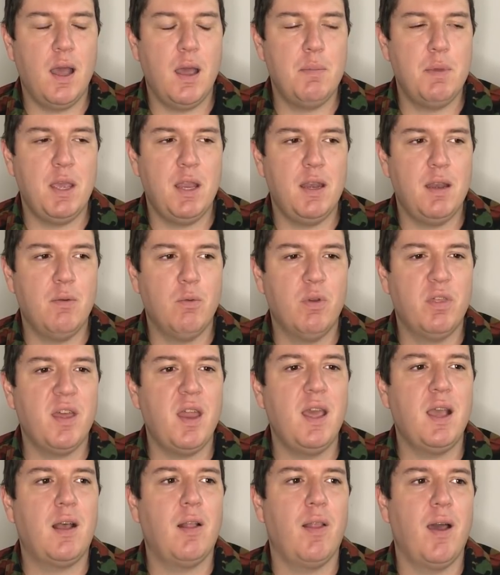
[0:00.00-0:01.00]
I mean, with
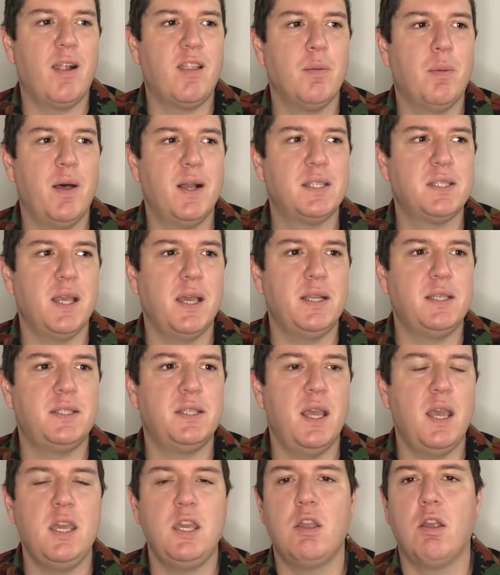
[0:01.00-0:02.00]
any collectible, that's like
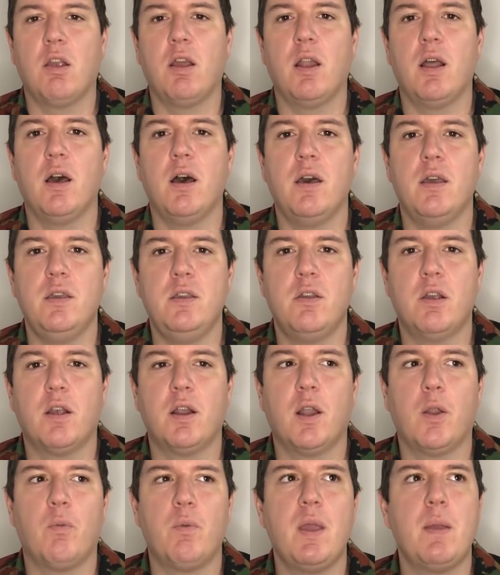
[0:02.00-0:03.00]
saying you're gonna you're
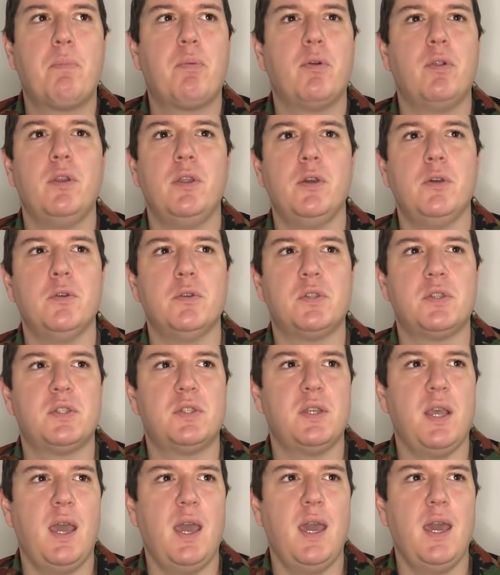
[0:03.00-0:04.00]
gonna
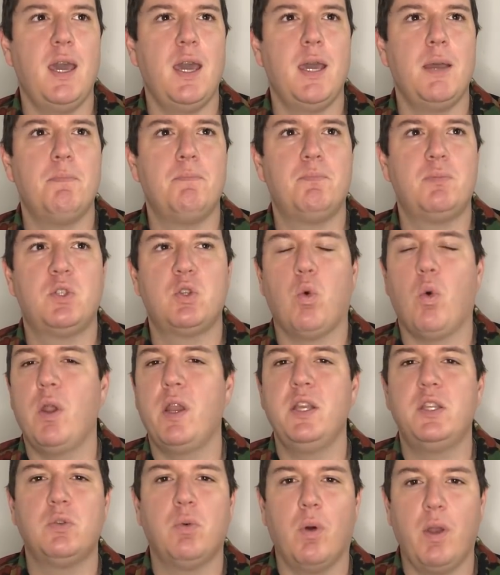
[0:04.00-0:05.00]
reproduce a
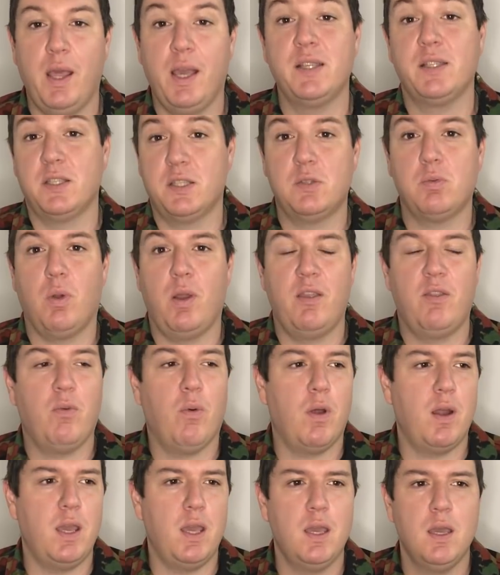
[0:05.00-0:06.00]
2020 because it's
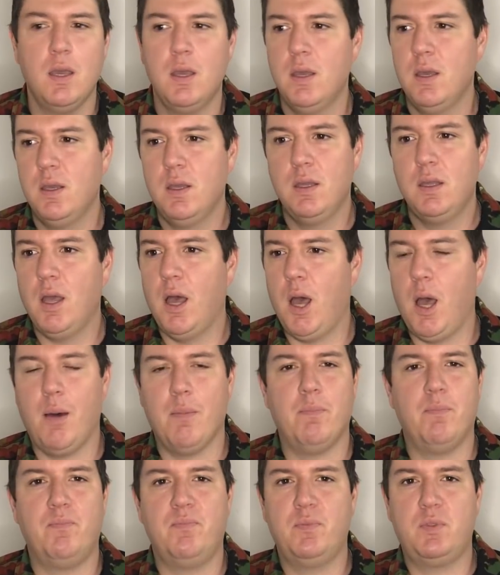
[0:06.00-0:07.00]
2020
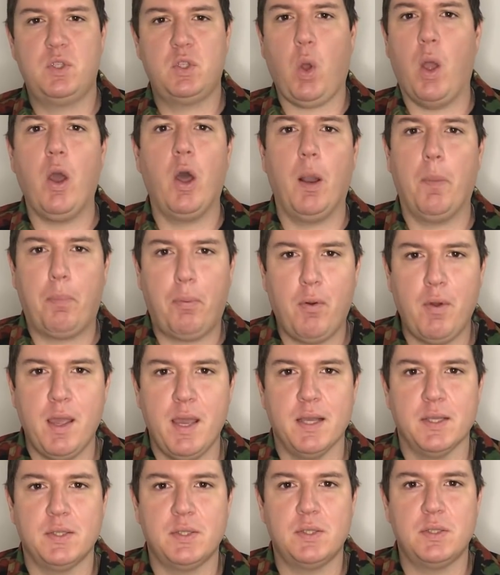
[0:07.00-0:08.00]
um, Toyota
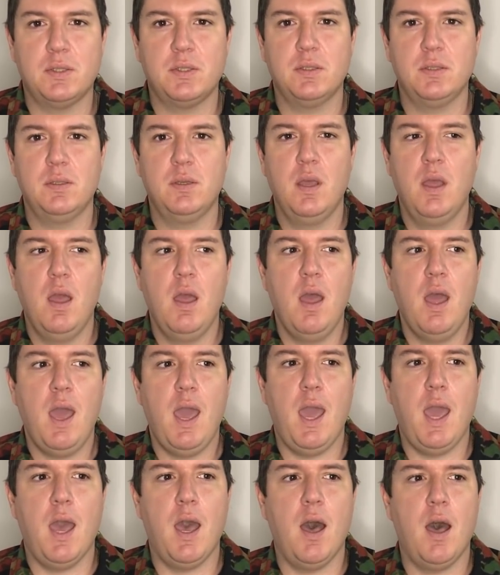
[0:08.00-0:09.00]
Prius
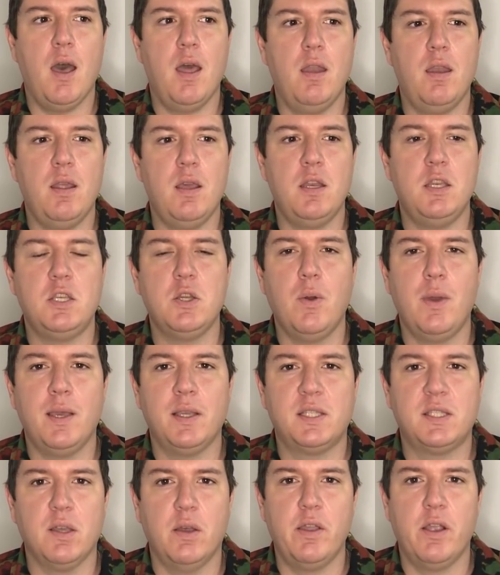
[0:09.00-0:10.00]
and in
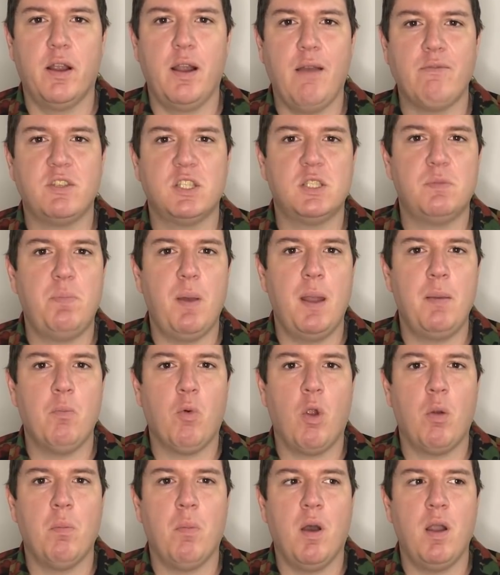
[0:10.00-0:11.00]
doing so, you're going to have to spend
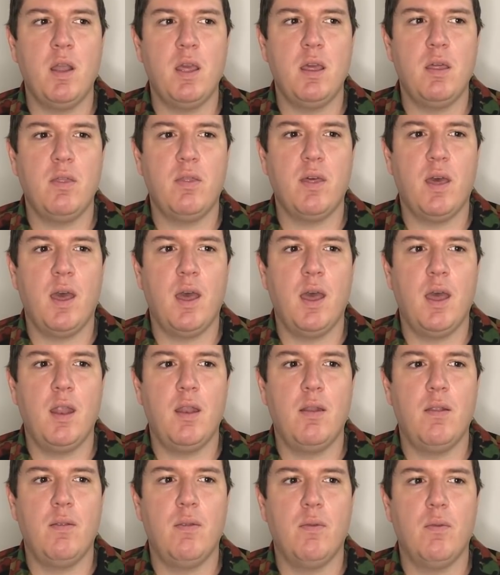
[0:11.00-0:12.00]
more money
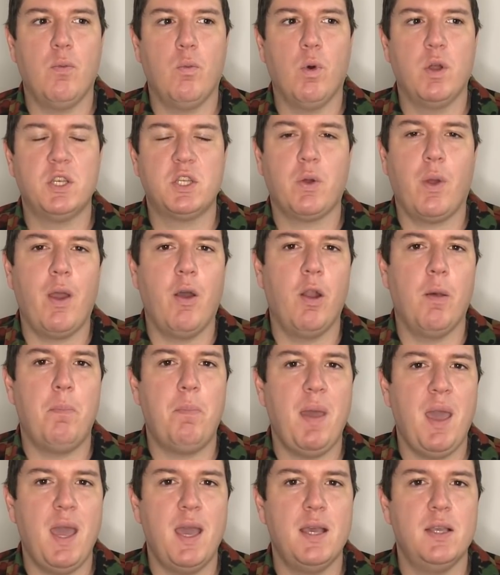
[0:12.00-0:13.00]
than what Toyota
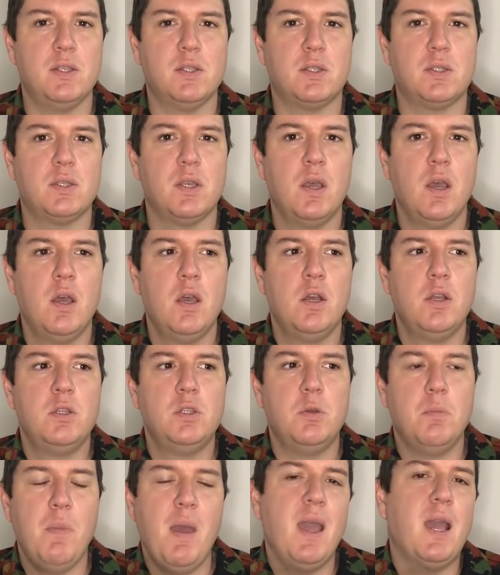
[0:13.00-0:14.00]
pays
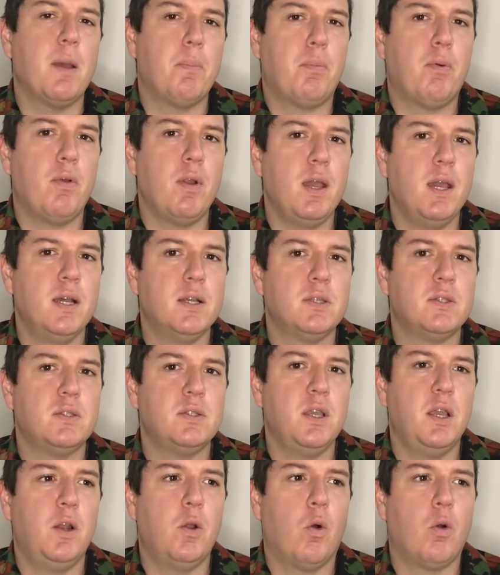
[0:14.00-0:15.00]
to make a
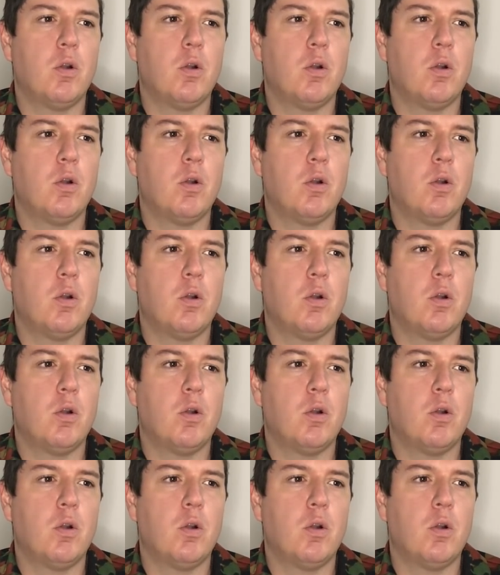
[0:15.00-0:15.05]
Prius in